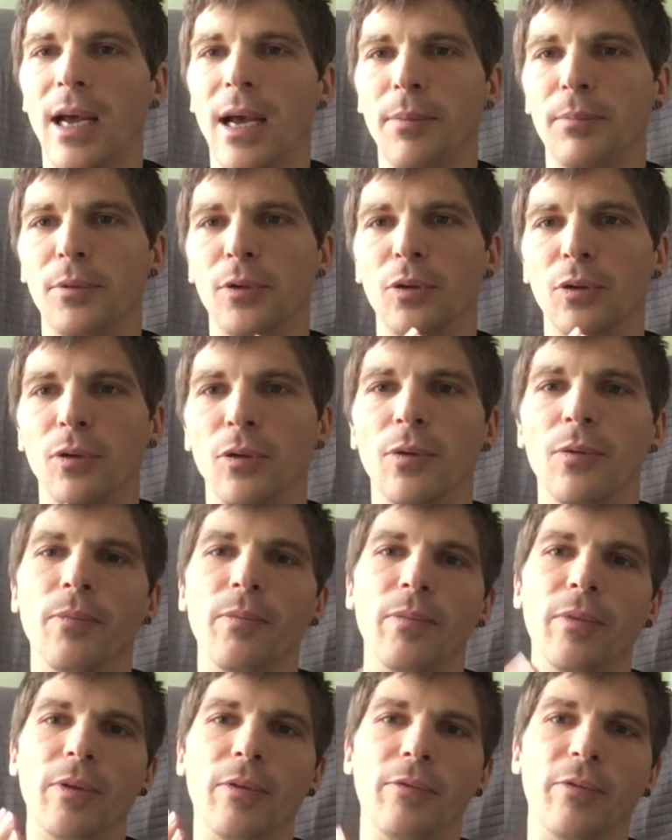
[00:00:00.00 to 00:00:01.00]
up to
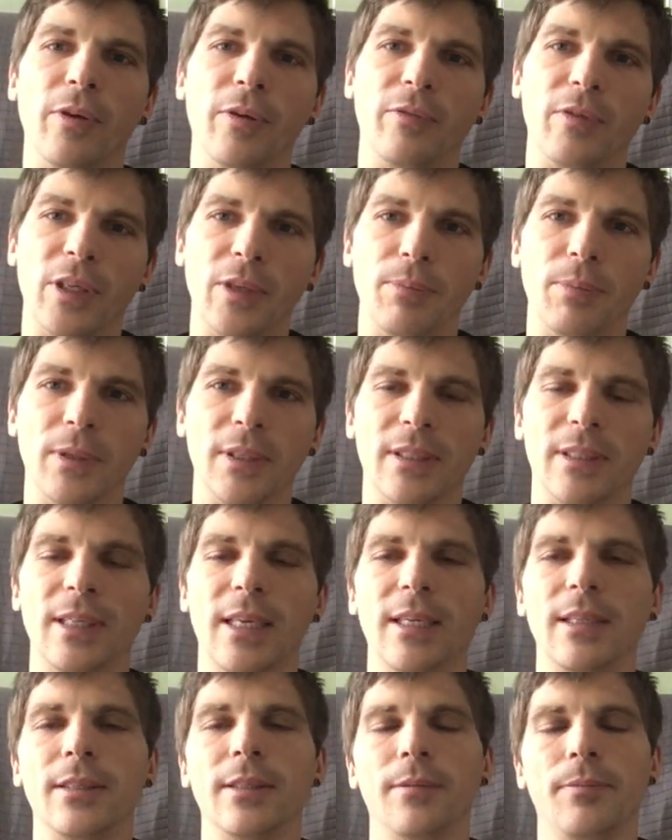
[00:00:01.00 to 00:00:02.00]

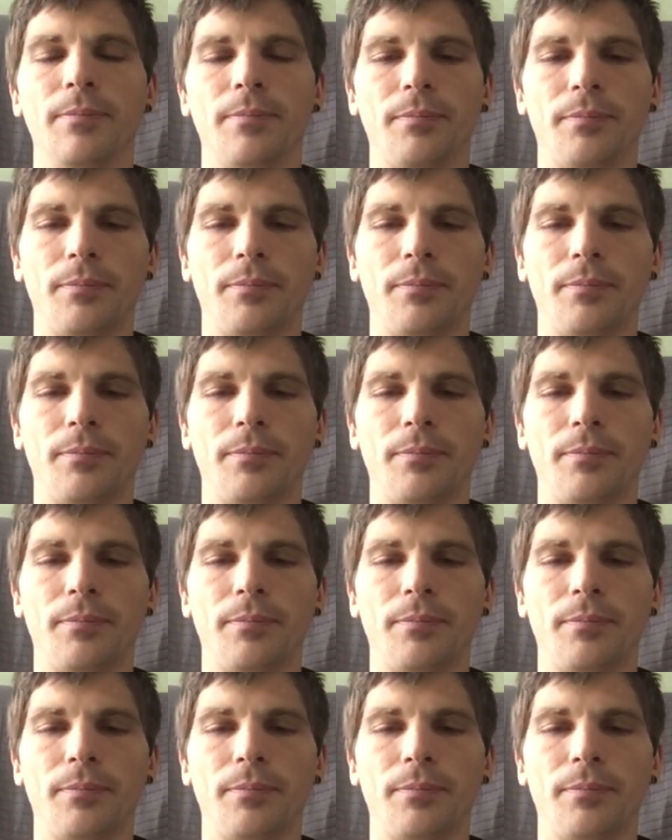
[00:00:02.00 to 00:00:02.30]
50%